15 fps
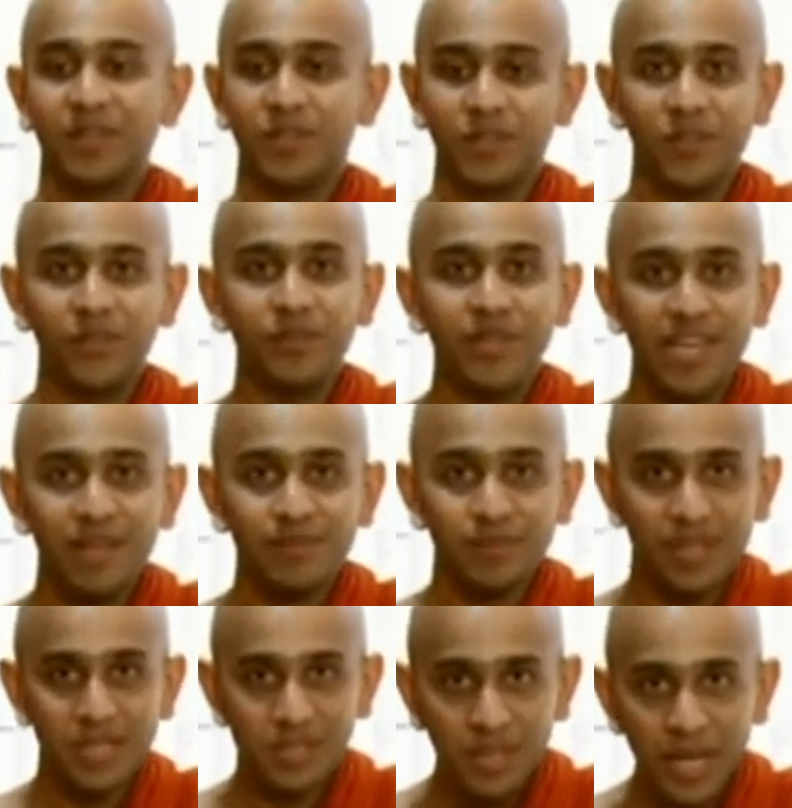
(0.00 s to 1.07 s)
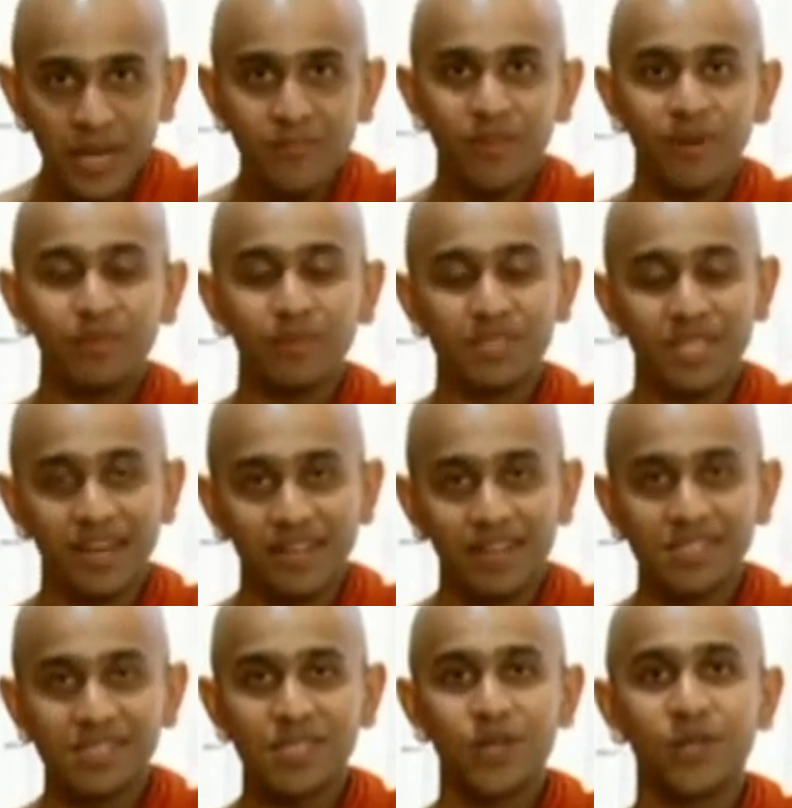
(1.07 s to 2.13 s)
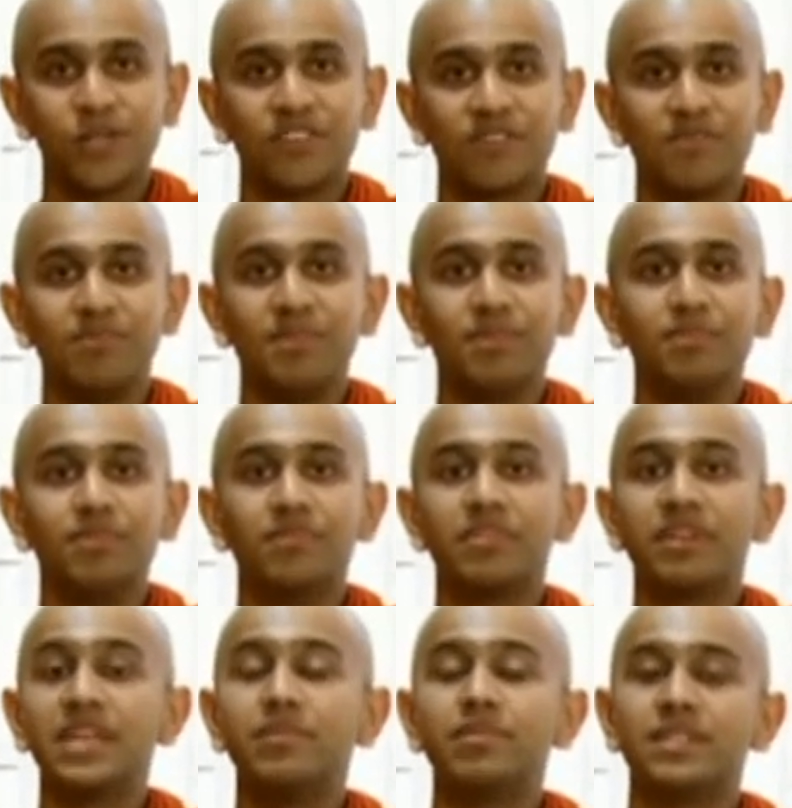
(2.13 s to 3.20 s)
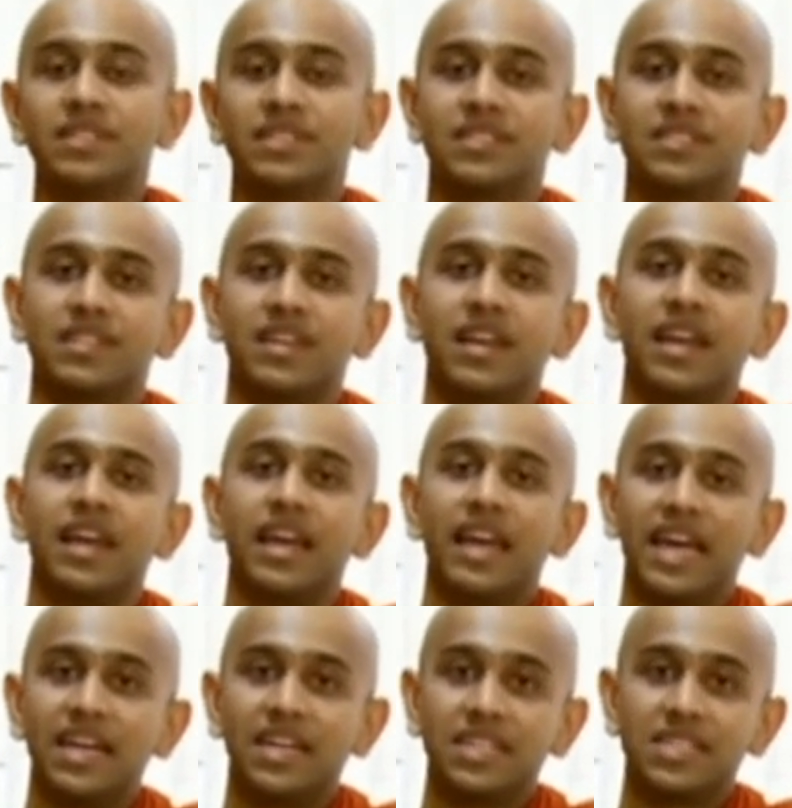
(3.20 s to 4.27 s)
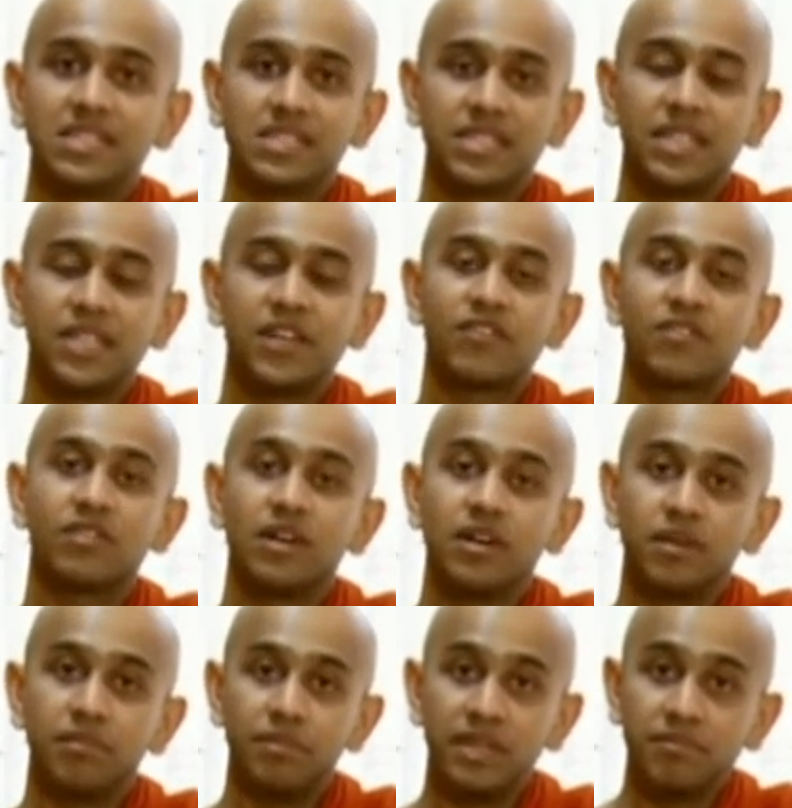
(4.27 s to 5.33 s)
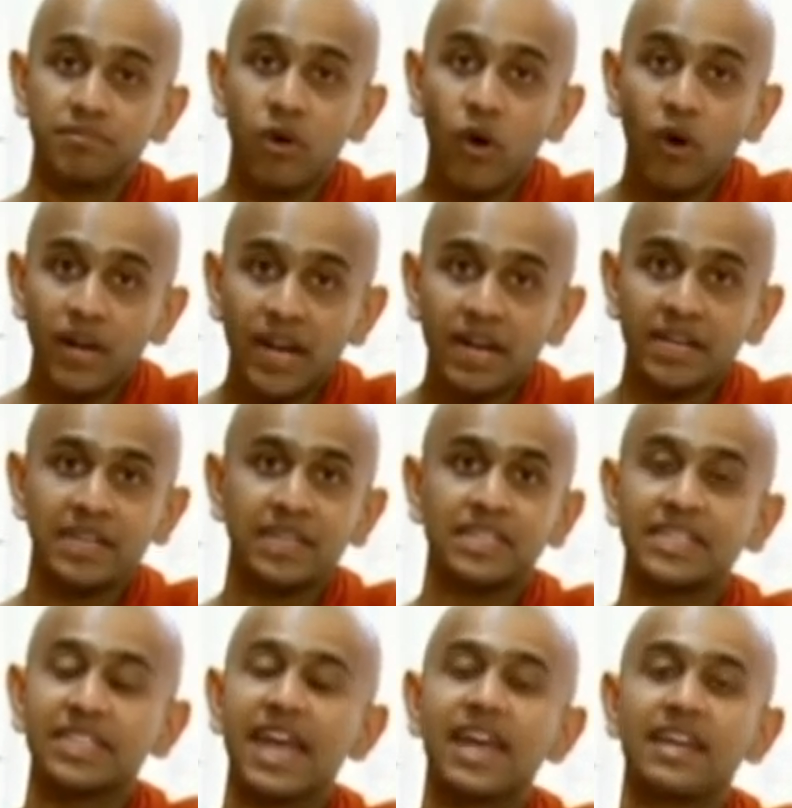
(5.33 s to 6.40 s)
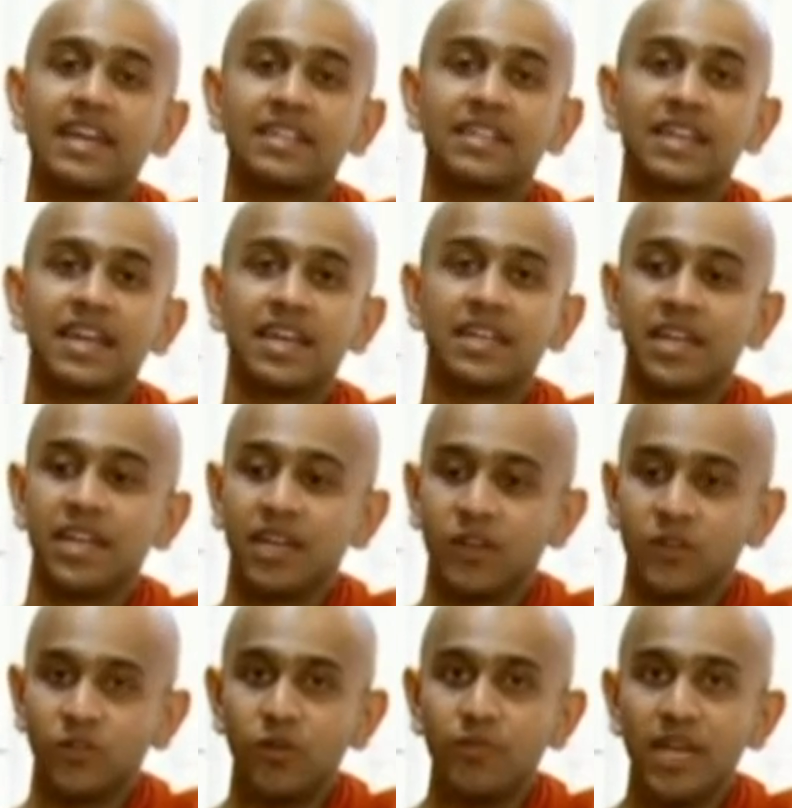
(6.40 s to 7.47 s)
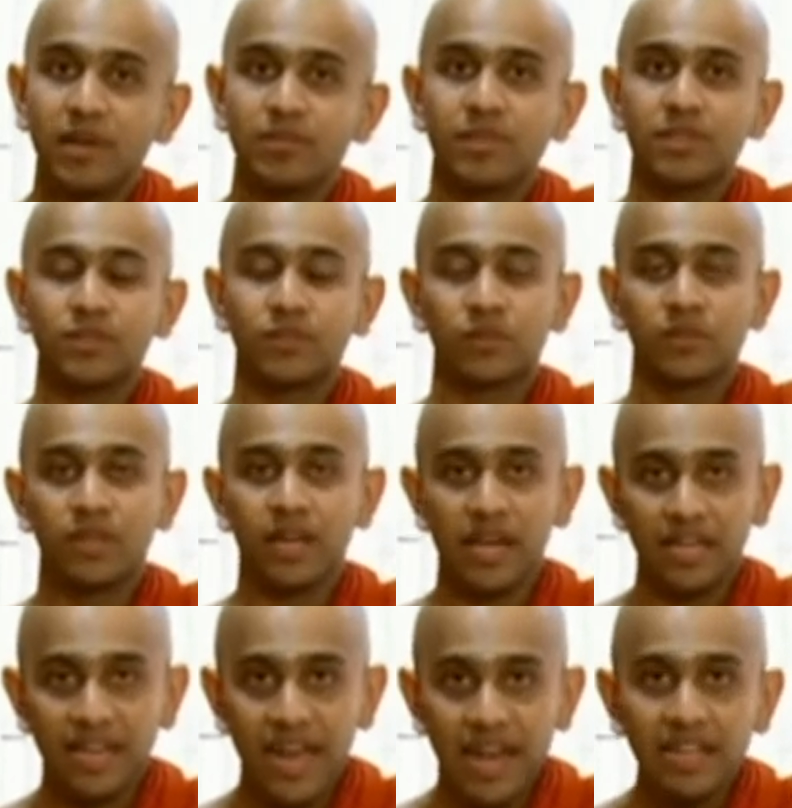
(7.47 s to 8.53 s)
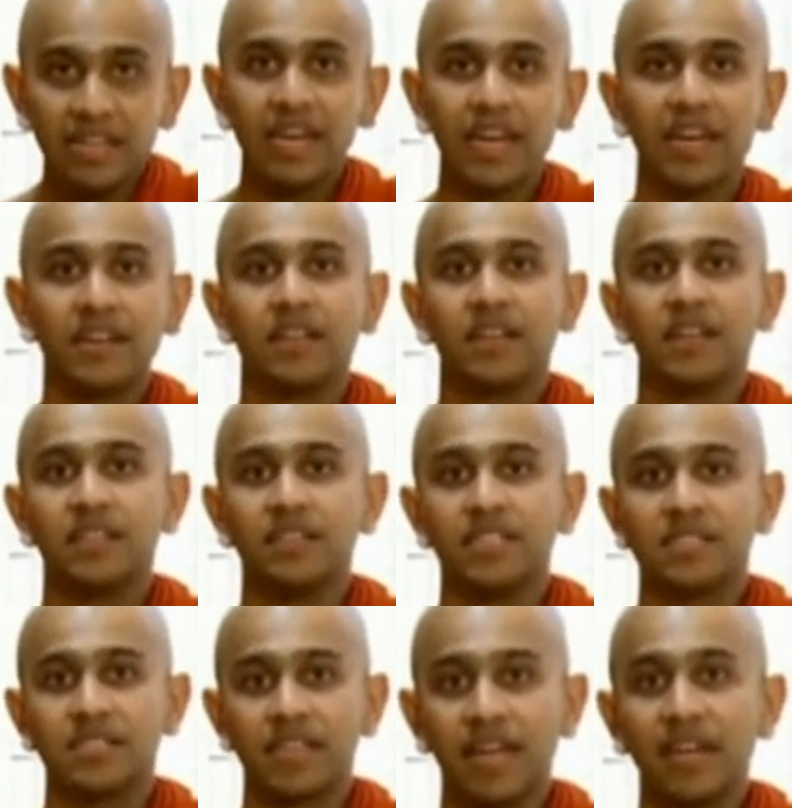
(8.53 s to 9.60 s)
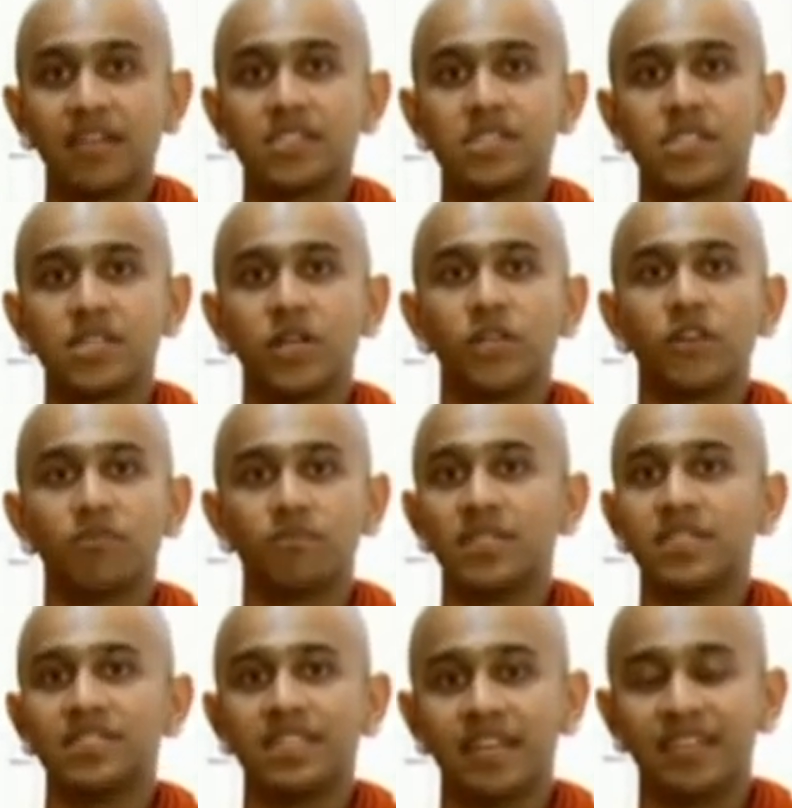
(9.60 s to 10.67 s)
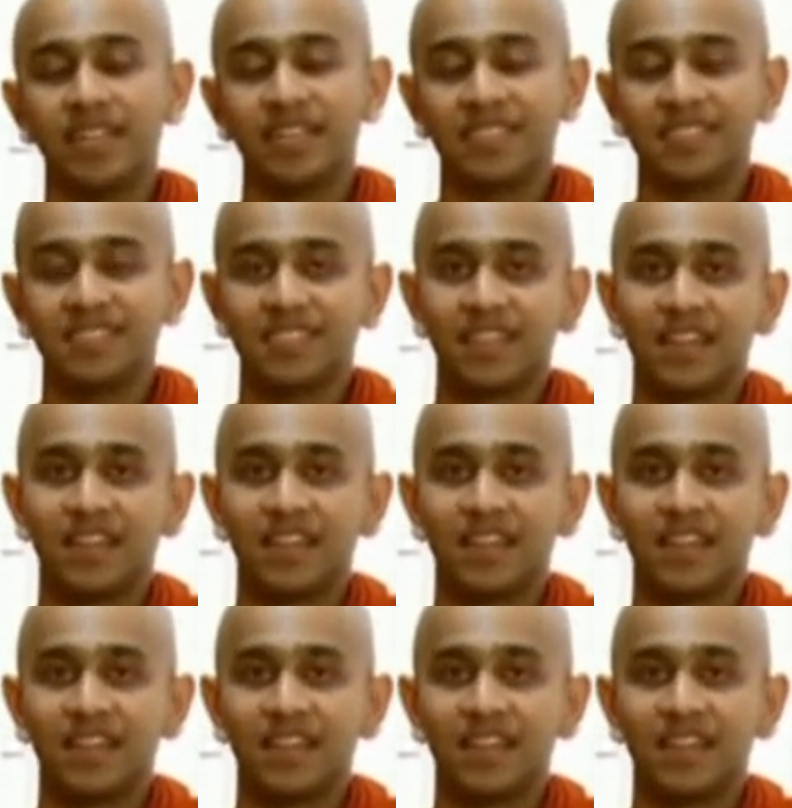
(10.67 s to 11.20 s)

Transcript: You will be able to escape from this endless journey of rebirths, endless journey of being born and dead again and again. You will be able to eradicate this endless journey of births and deaths